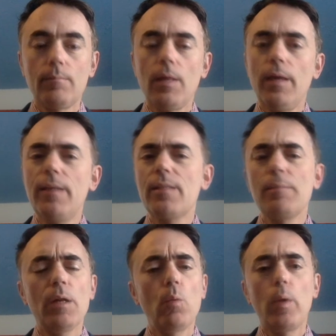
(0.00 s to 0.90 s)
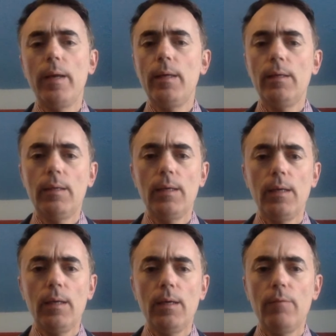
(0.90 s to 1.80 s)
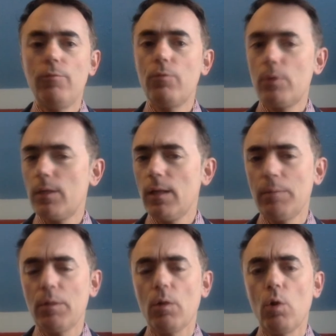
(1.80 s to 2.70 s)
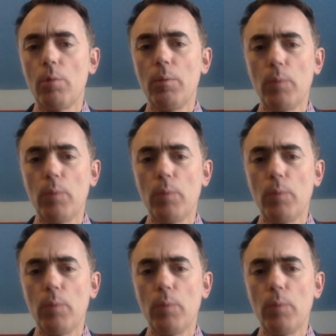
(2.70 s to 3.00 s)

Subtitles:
In a similar way, for an elliptical orbit,